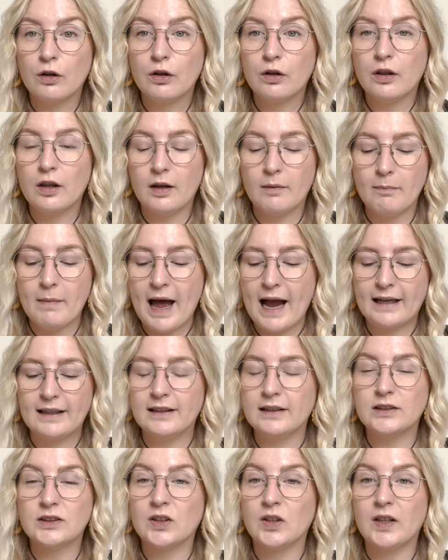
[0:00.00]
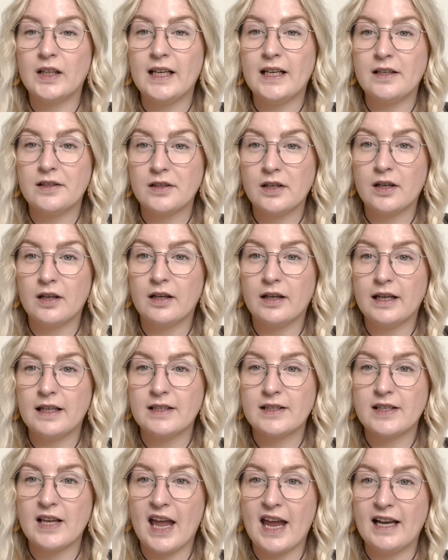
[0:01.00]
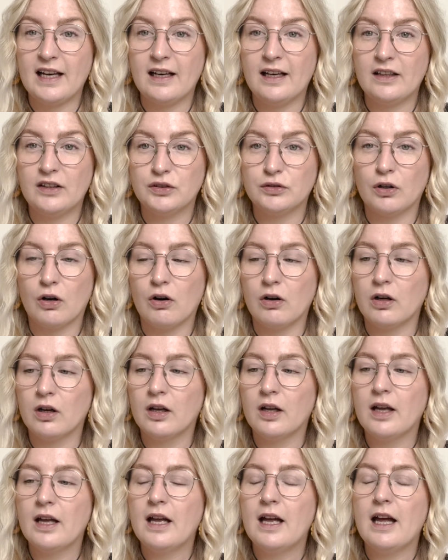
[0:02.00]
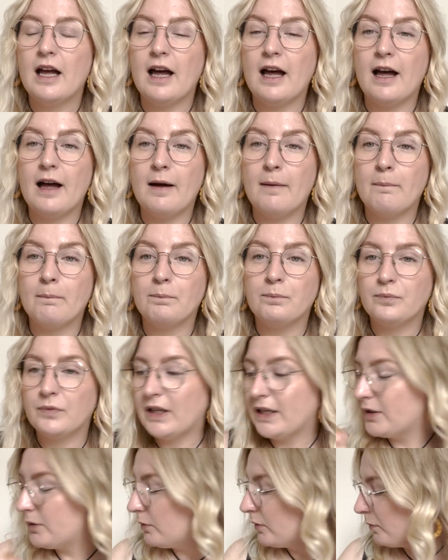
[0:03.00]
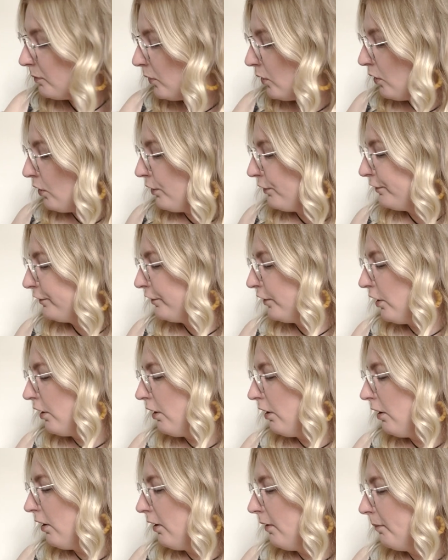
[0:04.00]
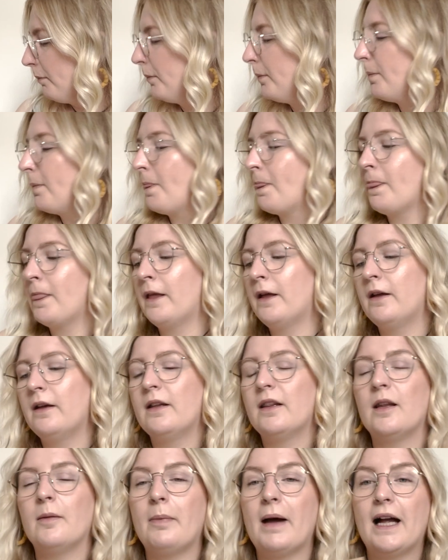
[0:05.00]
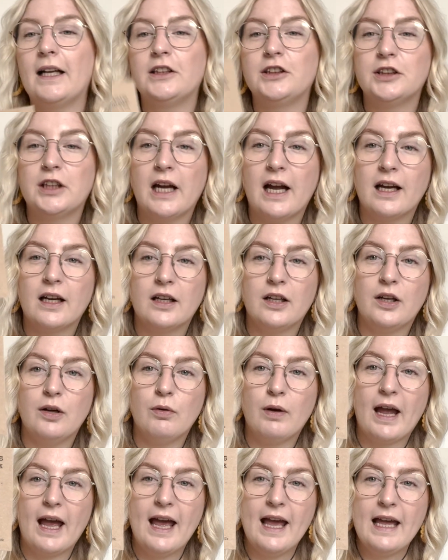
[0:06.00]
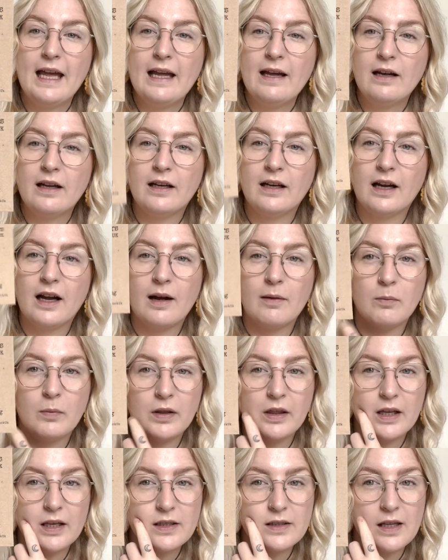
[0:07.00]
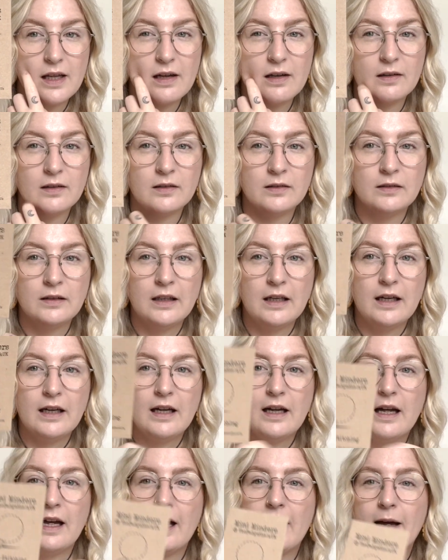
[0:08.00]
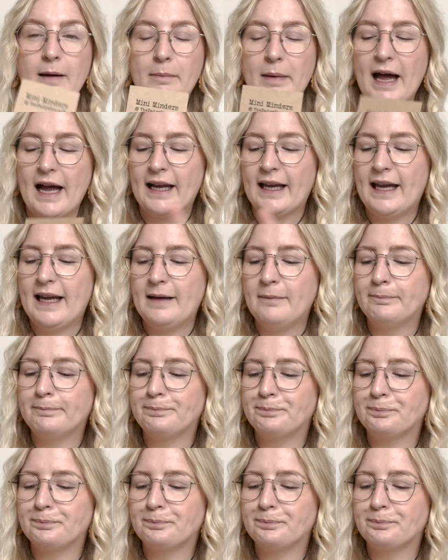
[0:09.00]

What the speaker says: The magnets on these are insanely strong. This was bought from the Bad Shack UK, and it came with this little backing.